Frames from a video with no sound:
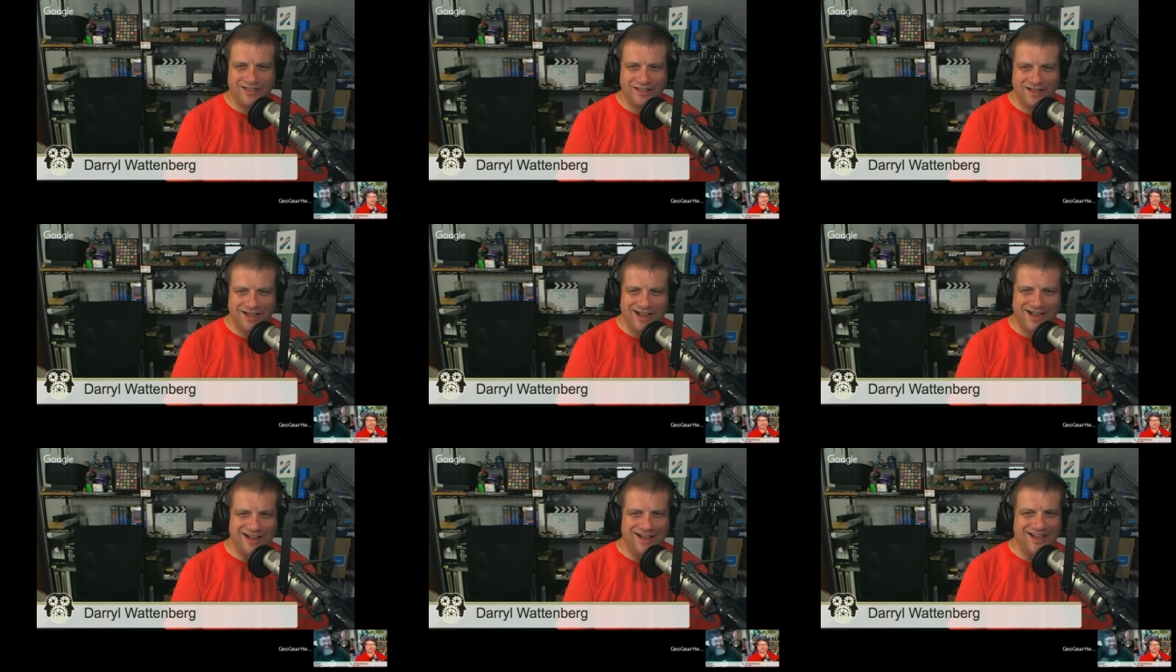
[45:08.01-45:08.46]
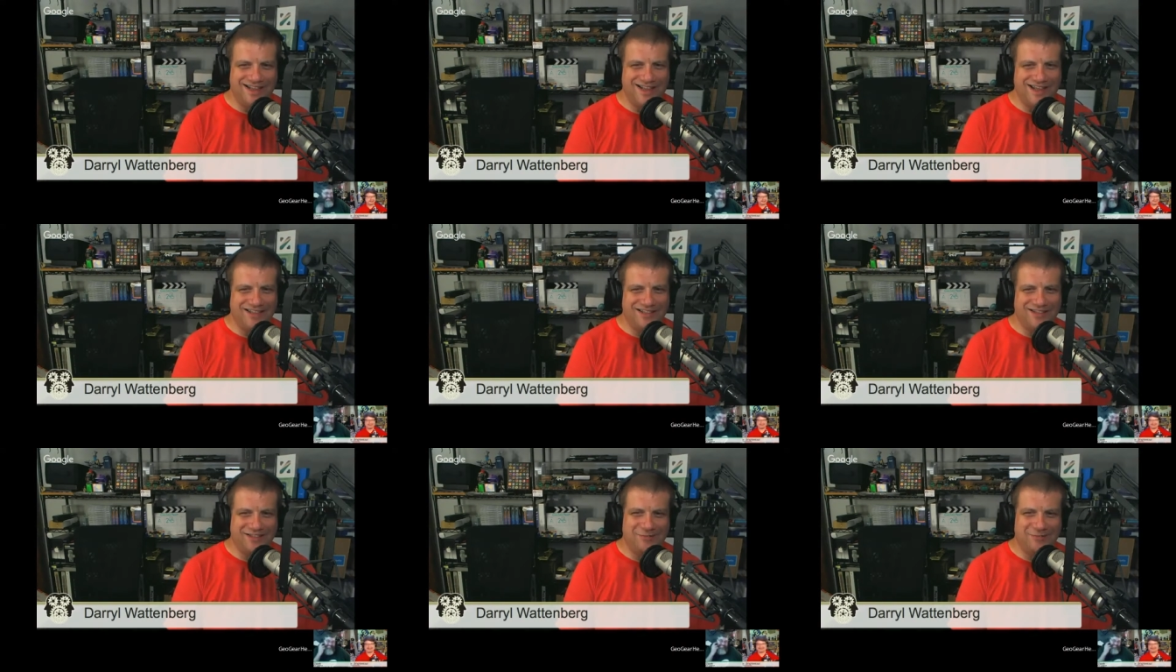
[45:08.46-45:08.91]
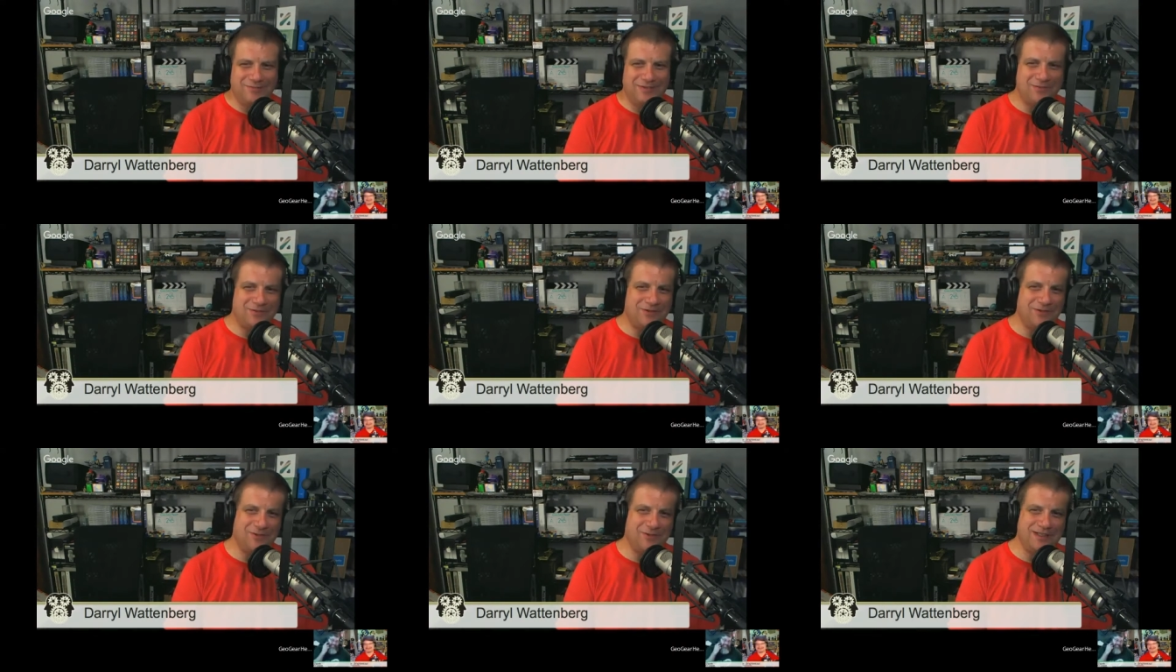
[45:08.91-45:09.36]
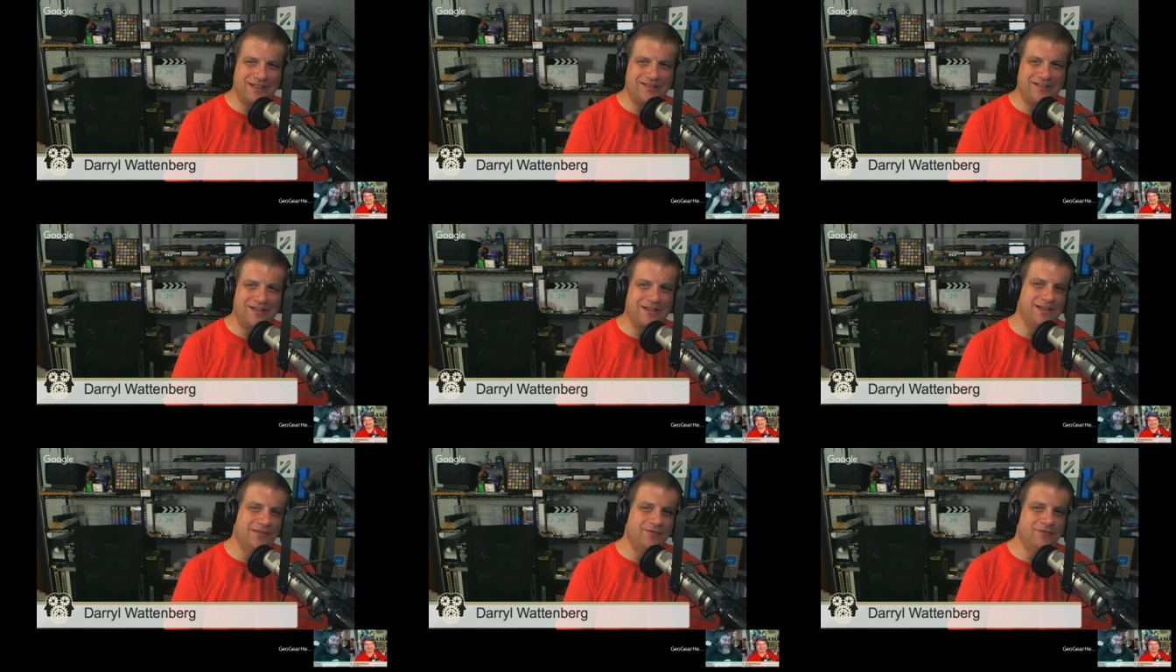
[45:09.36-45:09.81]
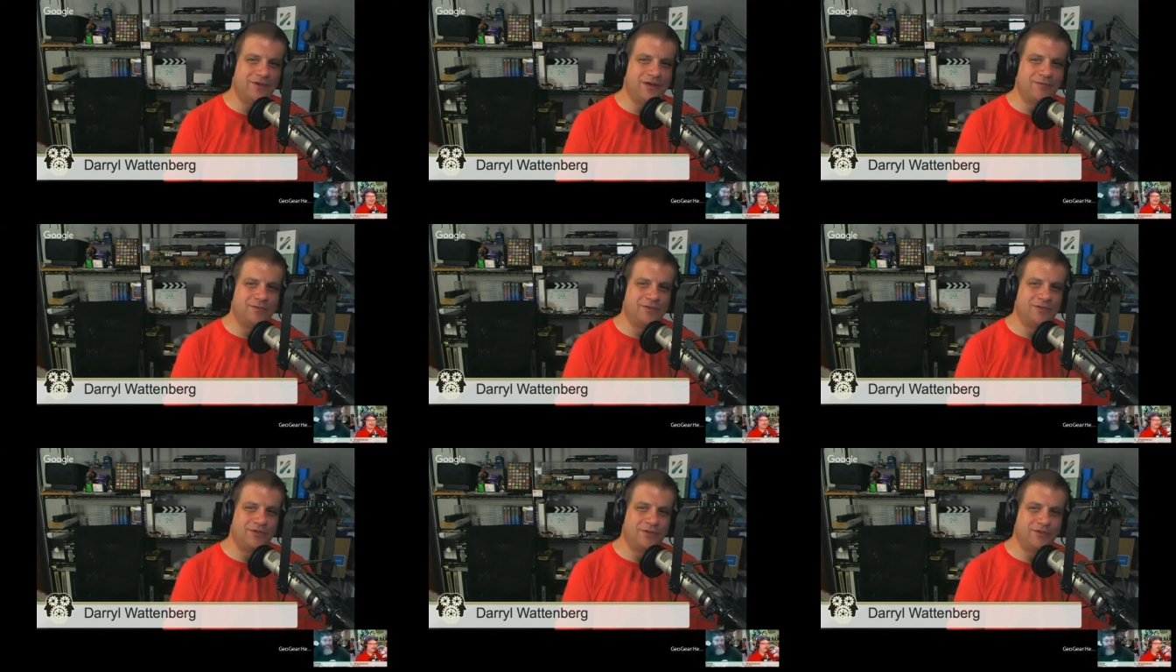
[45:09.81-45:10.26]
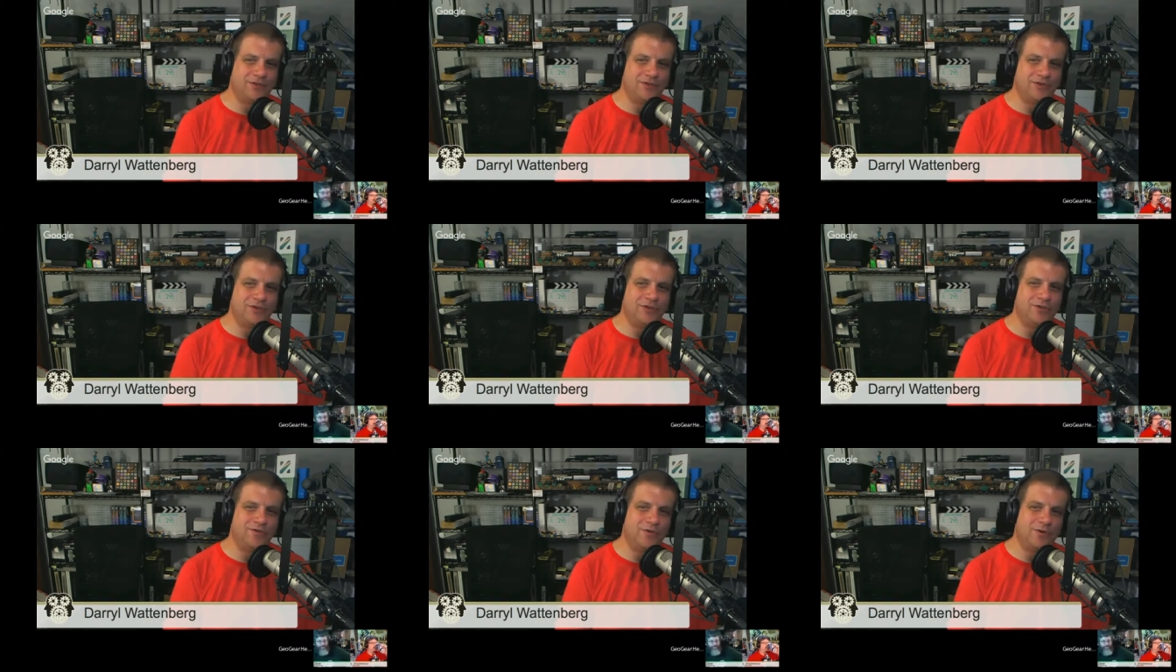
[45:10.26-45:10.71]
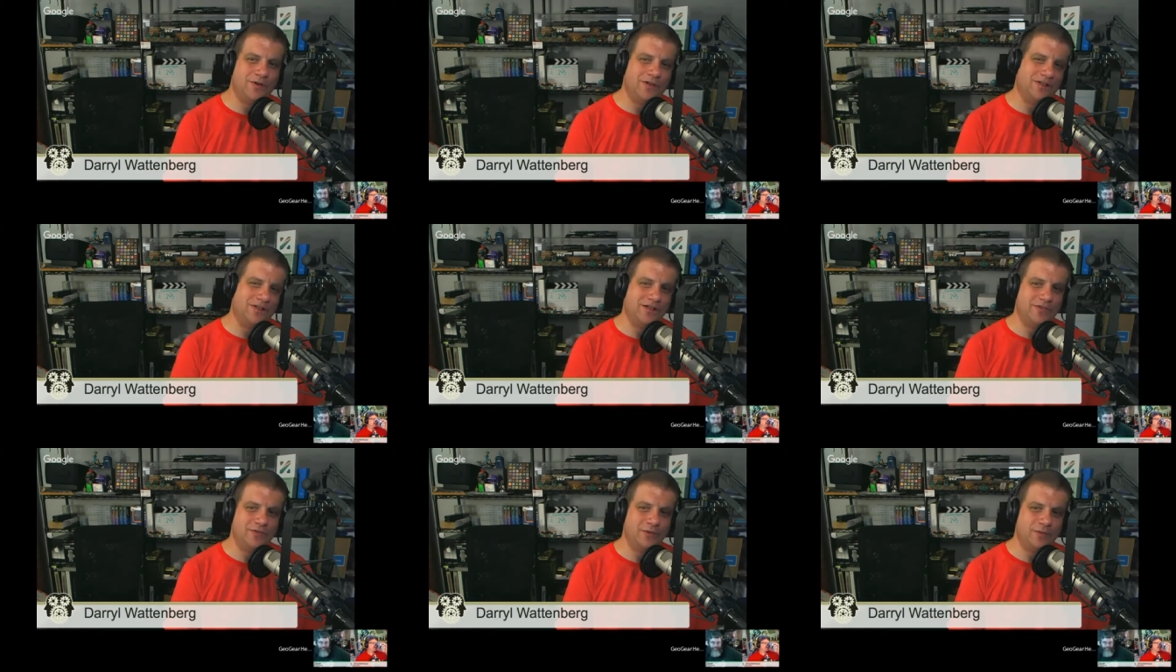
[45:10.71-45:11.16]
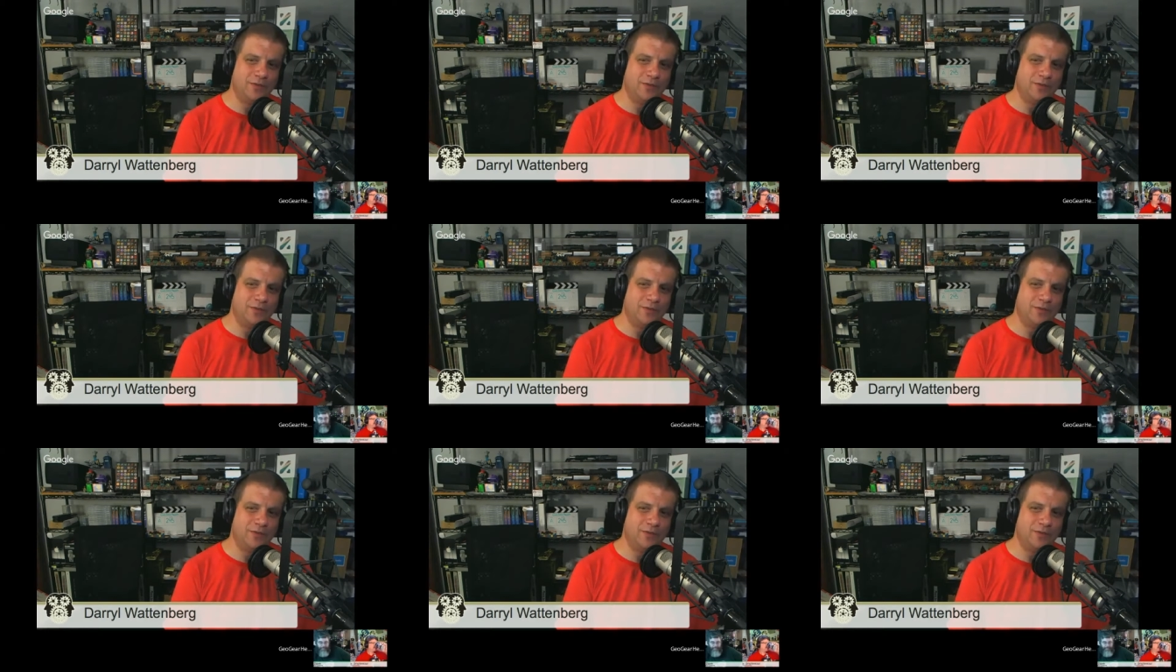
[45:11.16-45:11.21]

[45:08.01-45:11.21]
And then September 22nd for episode 247,